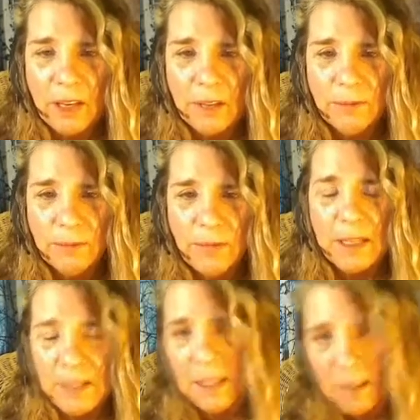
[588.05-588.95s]
That's
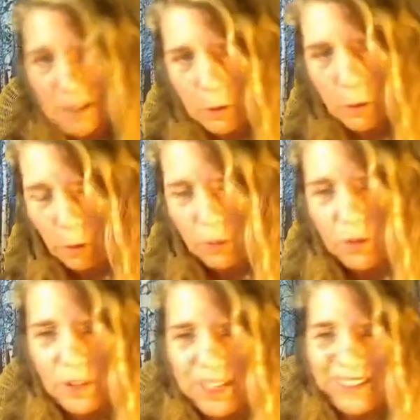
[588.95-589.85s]

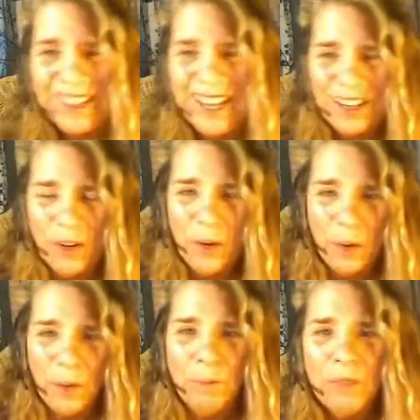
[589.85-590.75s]
6027, not O.
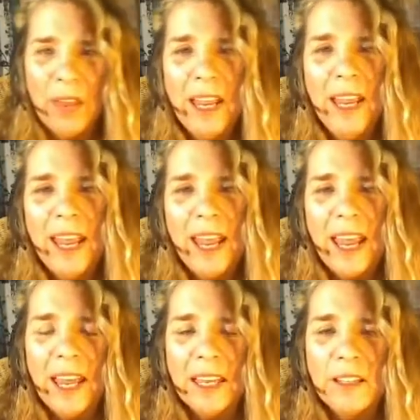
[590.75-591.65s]
And
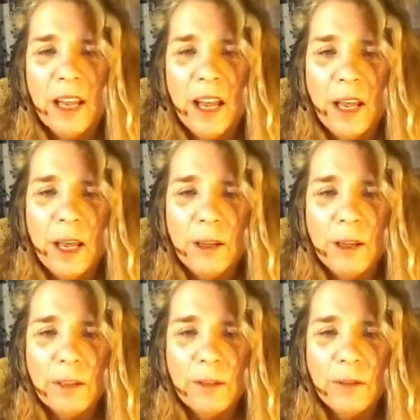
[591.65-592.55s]

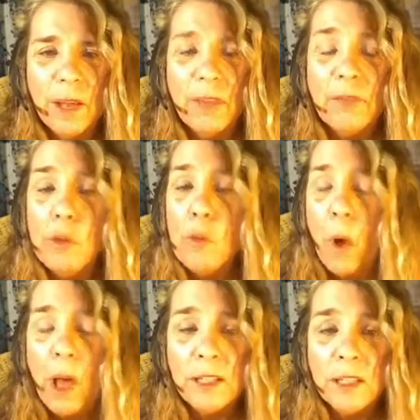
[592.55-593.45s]
if you want
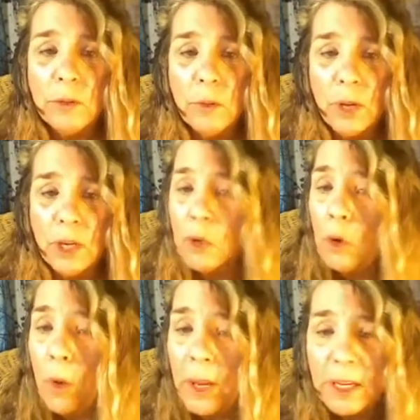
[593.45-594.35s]
to
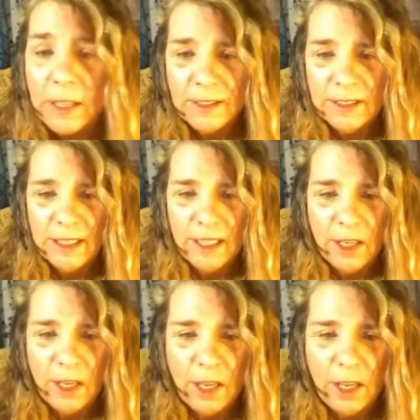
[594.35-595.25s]
inquick
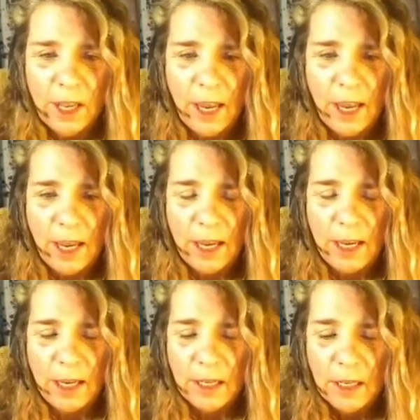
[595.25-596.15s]
a
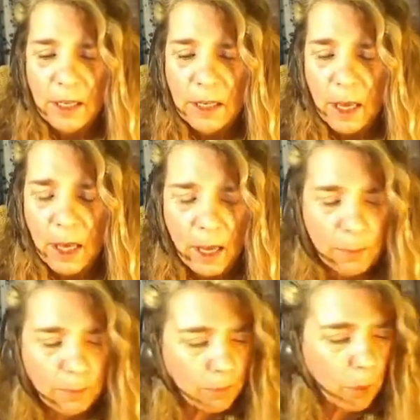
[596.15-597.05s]

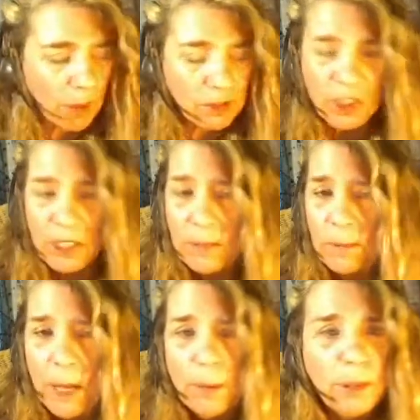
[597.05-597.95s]
question,
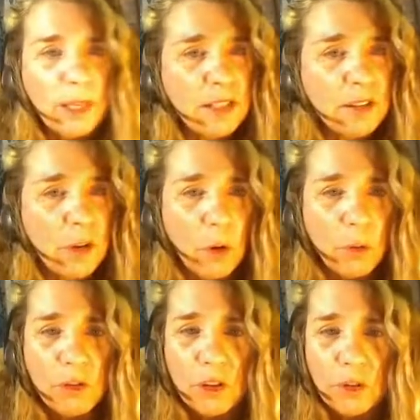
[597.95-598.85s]
please go
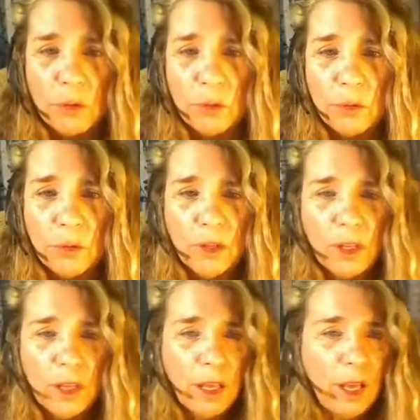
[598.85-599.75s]
to
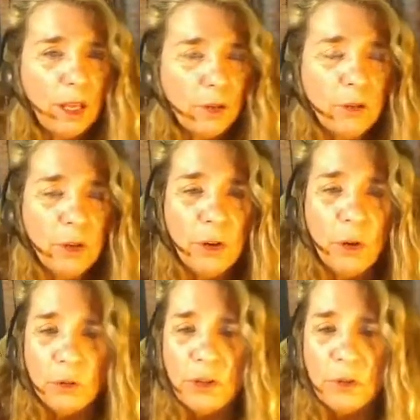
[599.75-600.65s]
you can go
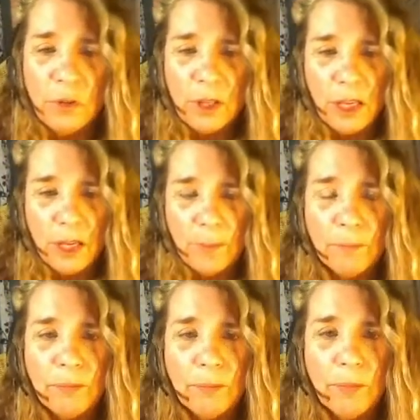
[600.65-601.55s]
to the
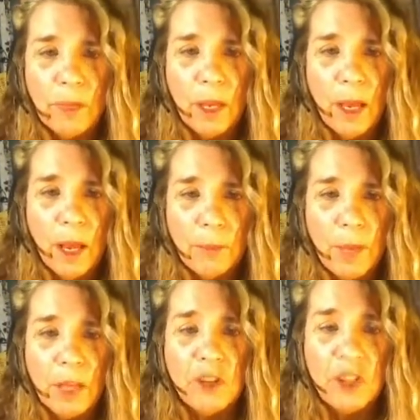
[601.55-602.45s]

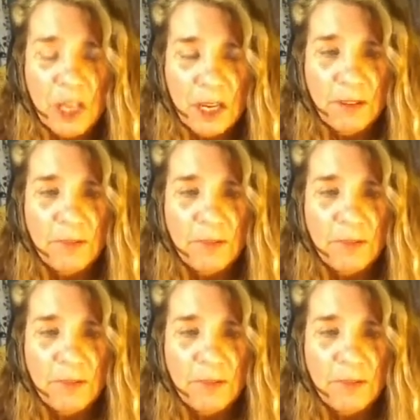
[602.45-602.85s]
Achieve